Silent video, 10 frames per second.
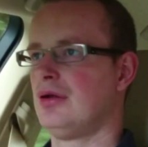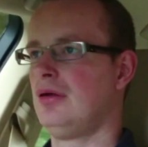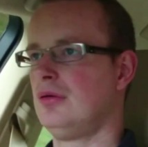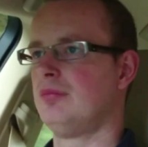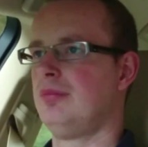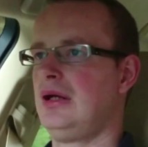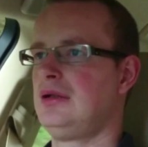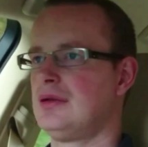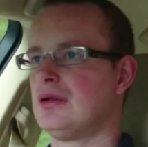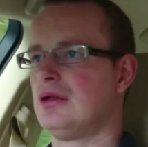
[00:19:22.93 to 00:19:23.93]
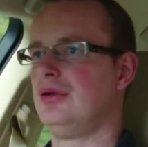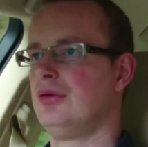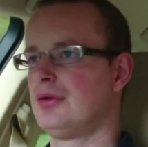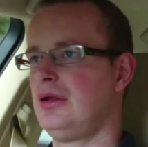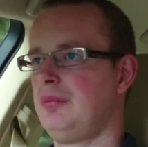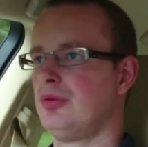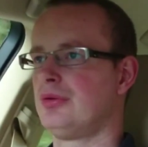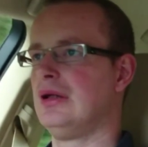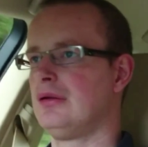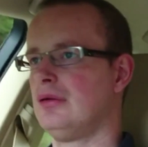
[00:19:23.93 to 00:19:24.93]
So basically you usually
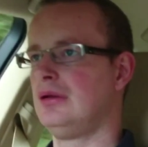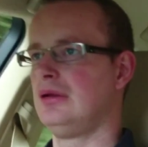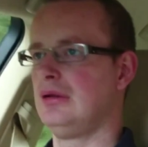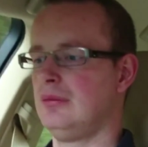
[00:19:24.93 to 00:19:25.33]
put that on